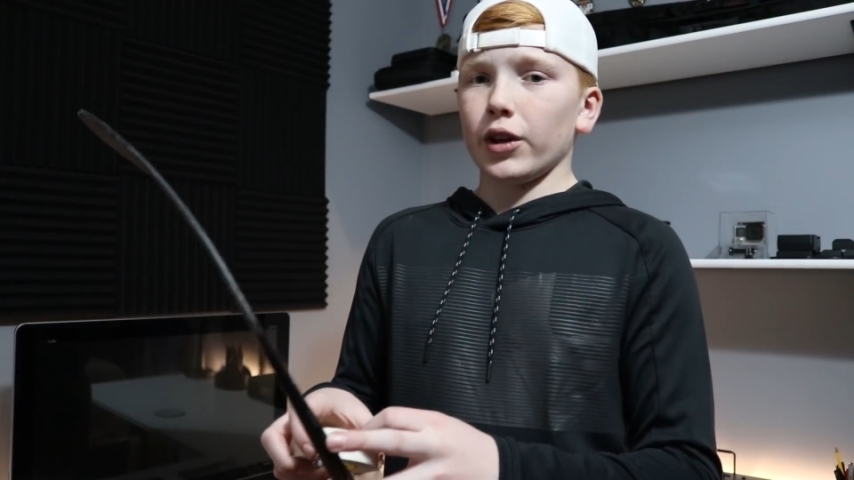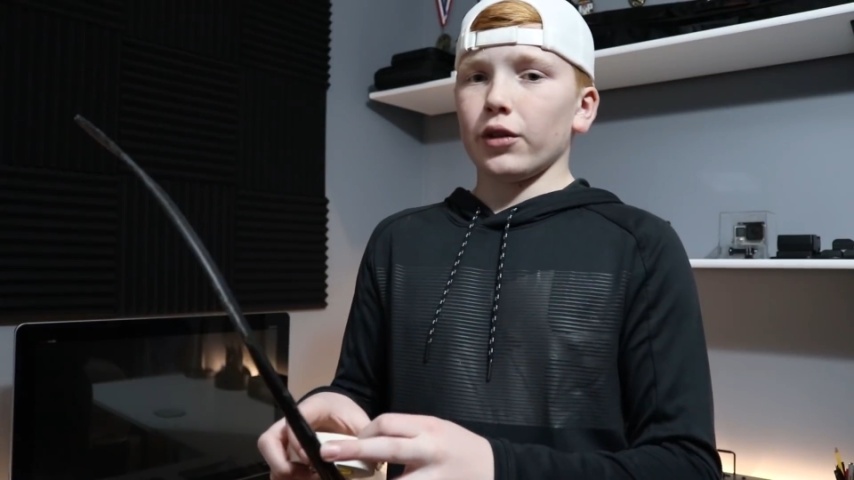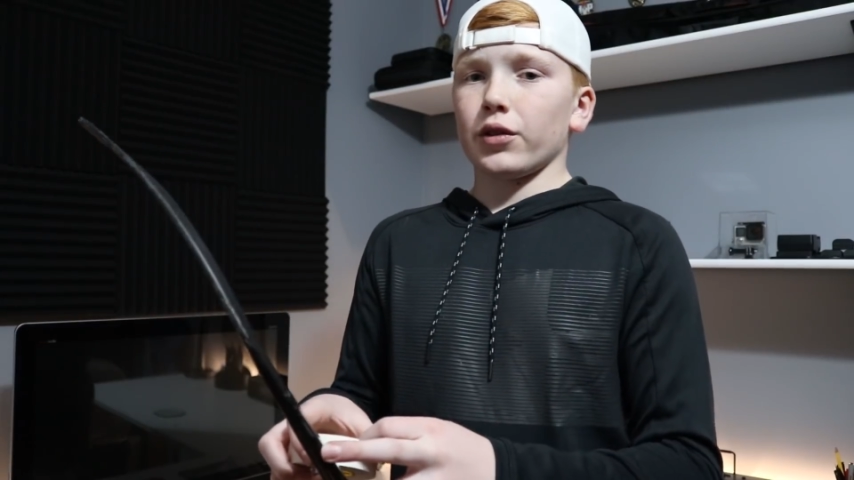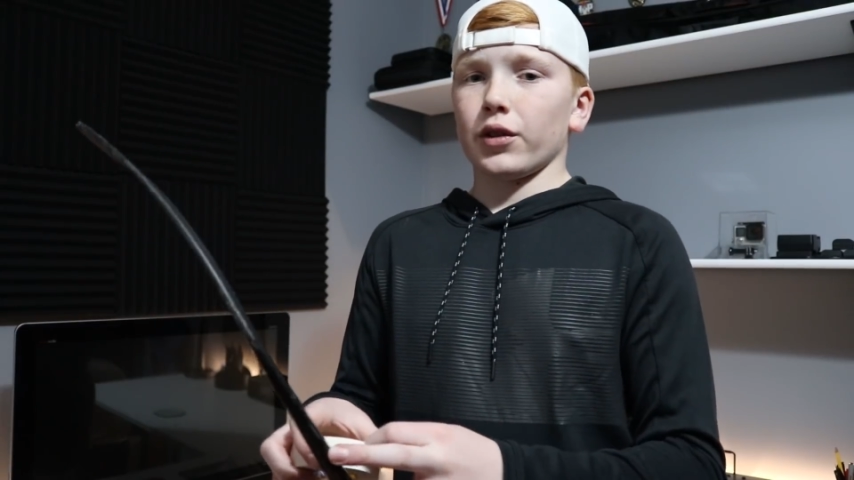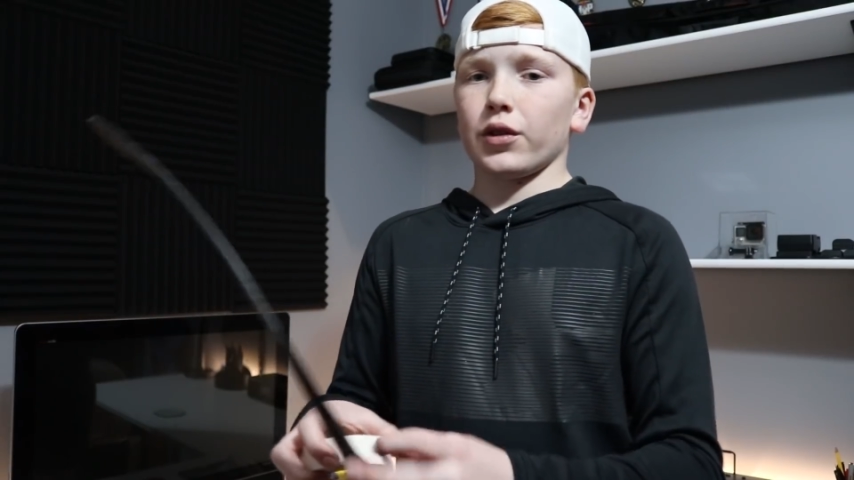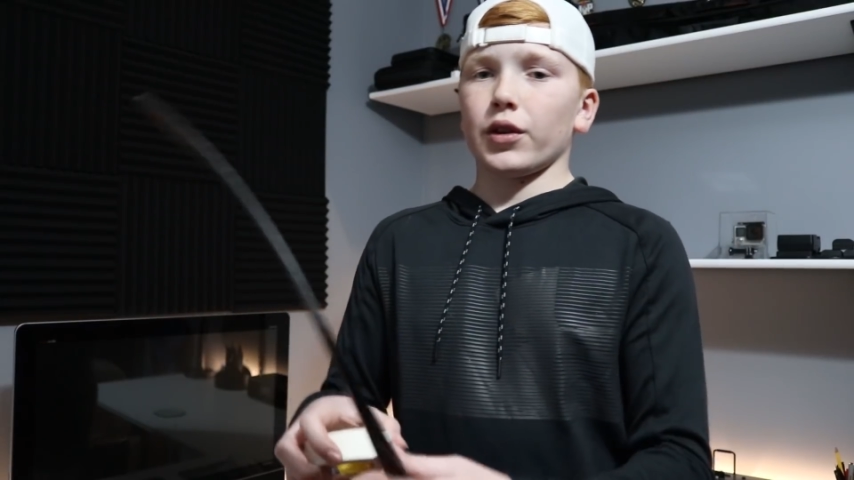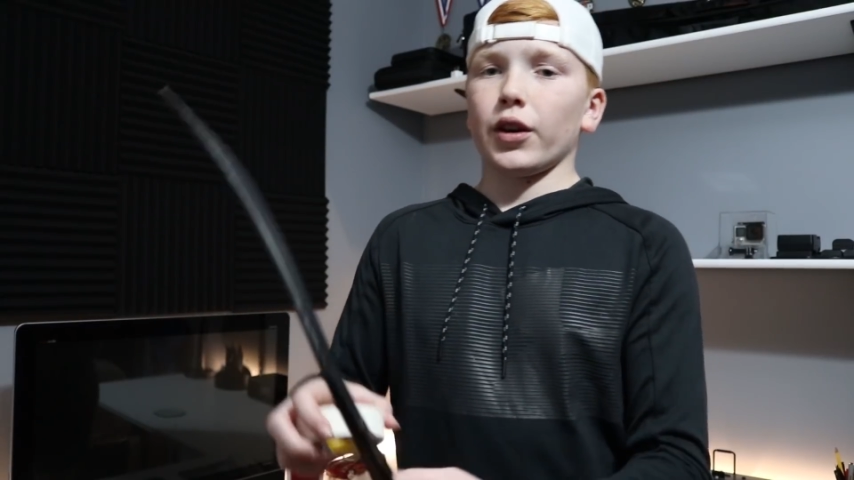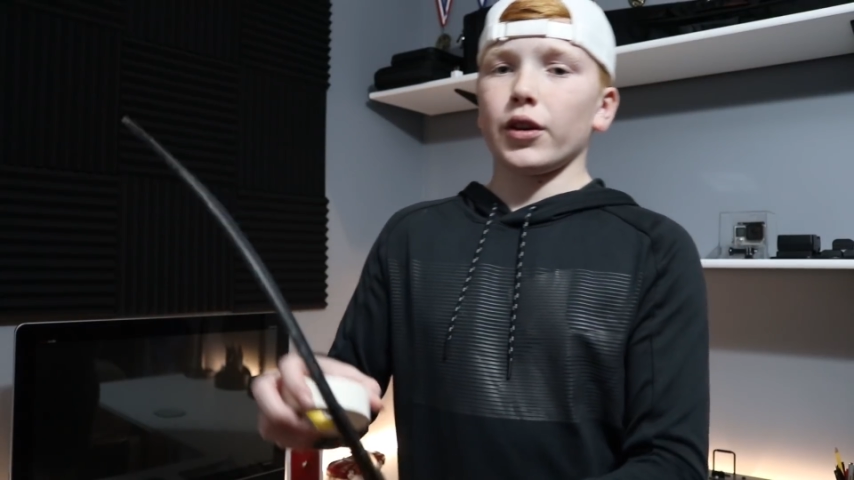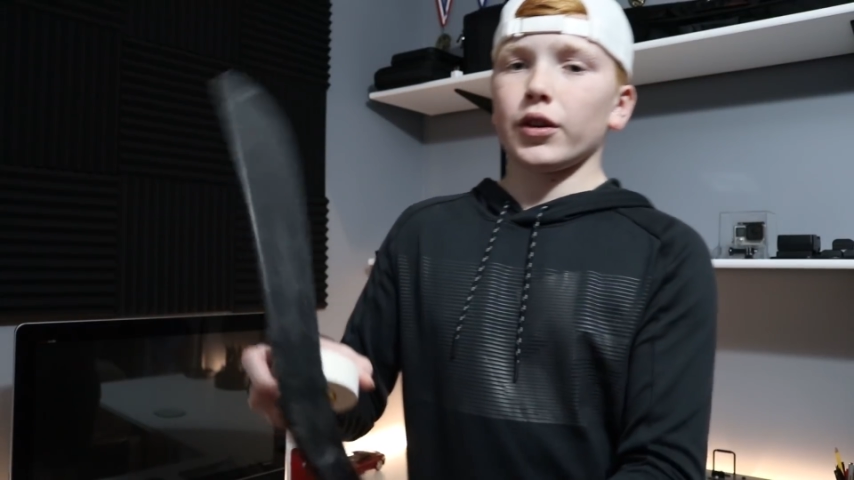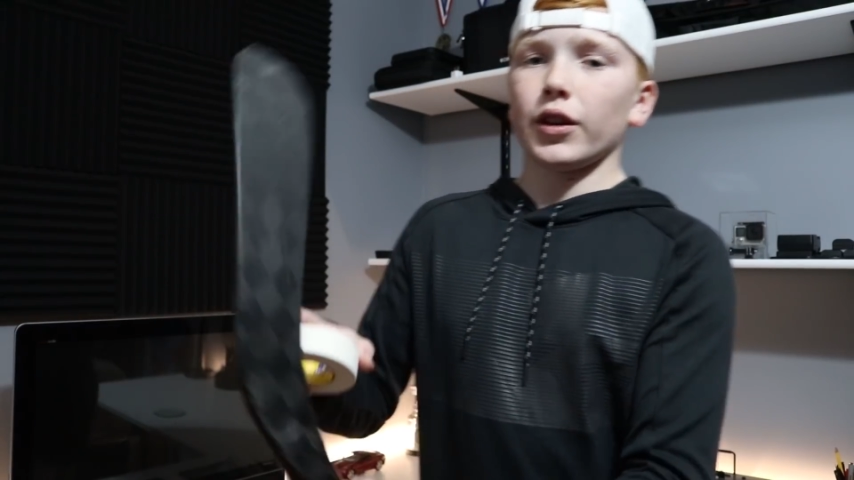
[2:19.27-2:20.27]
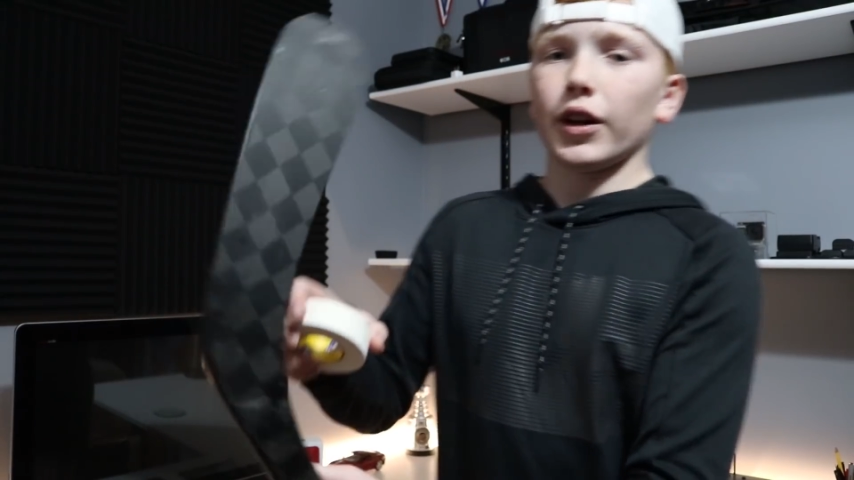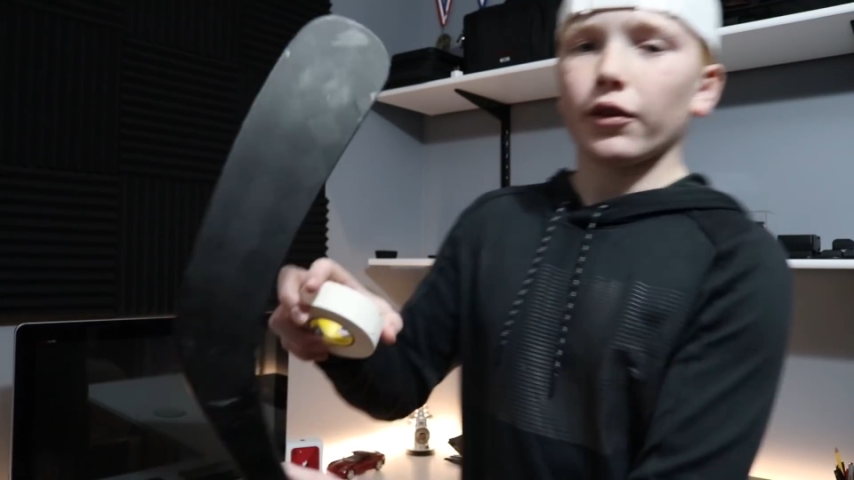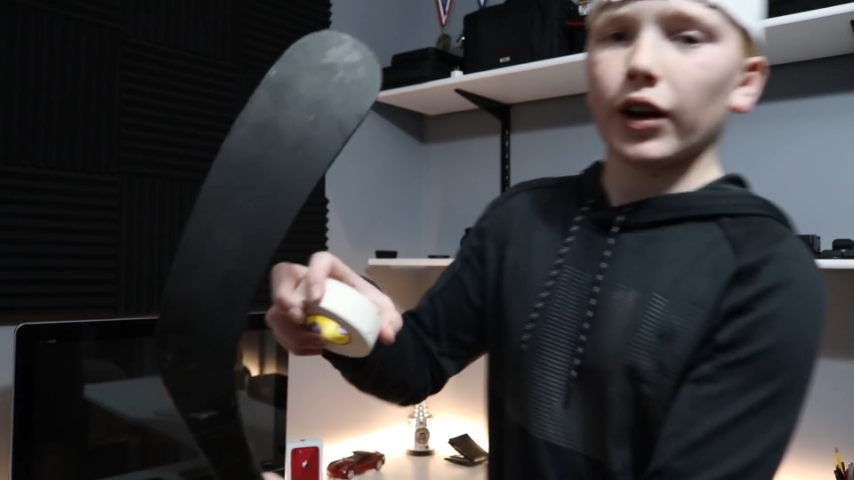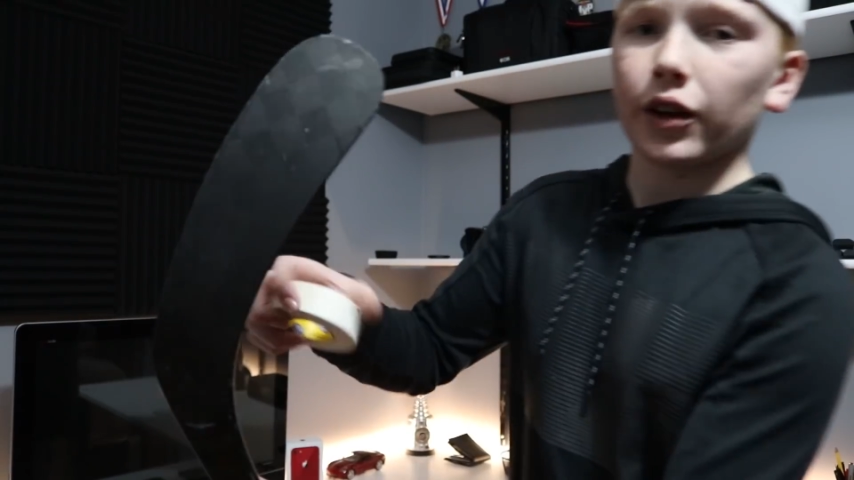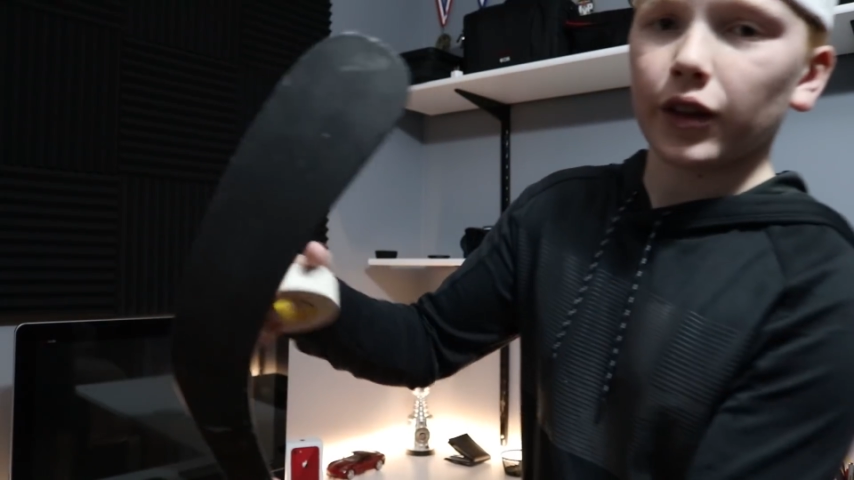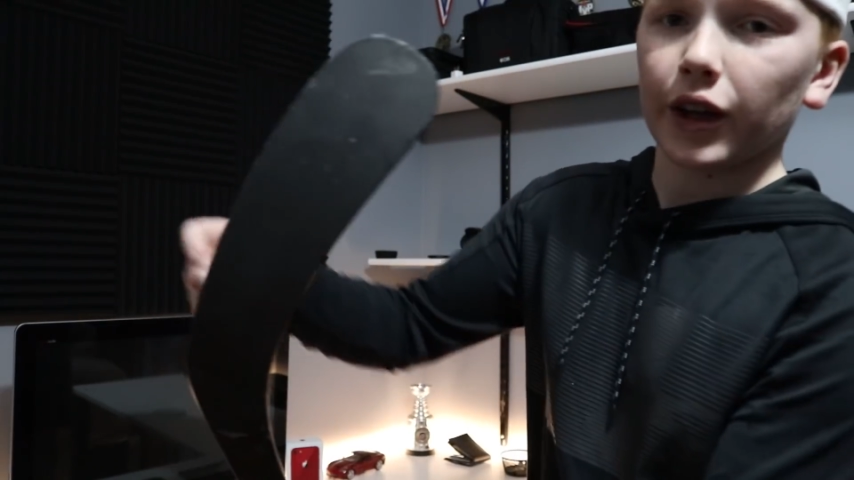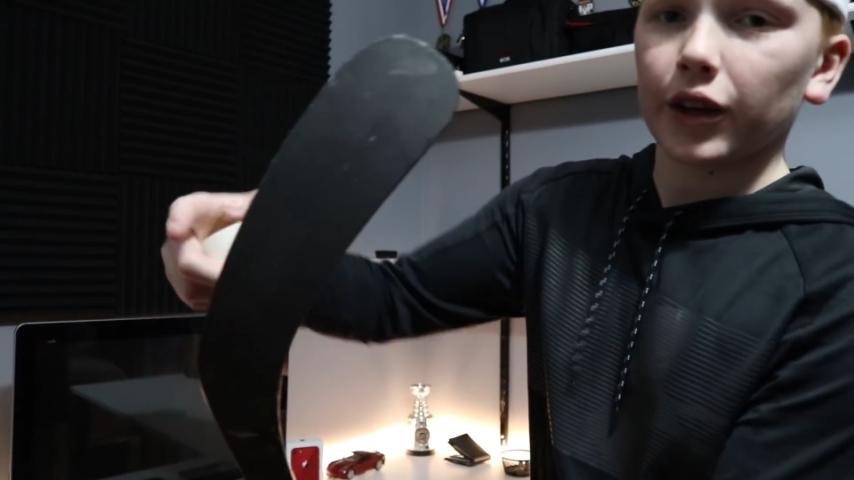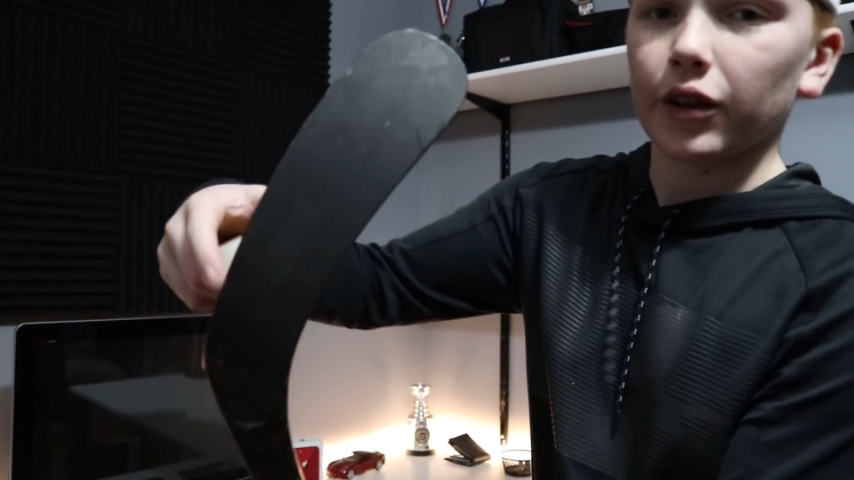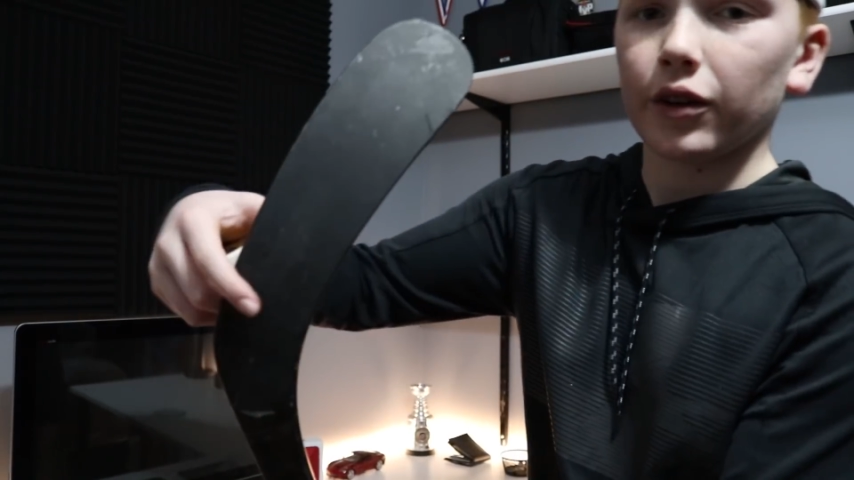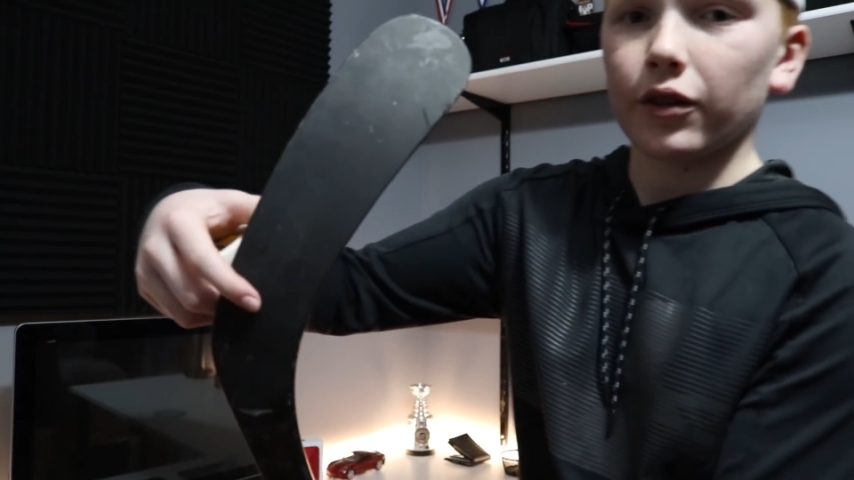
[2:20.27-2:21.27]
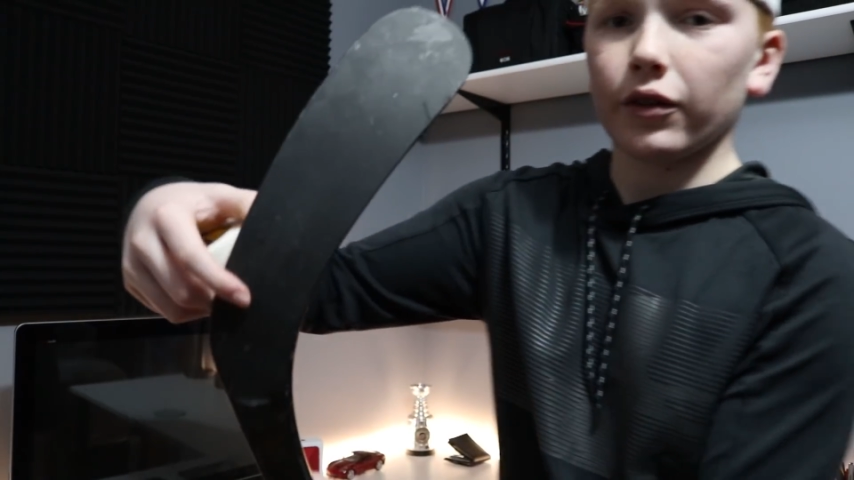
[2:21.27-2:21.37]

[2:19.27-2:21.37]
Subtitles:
I used to start around like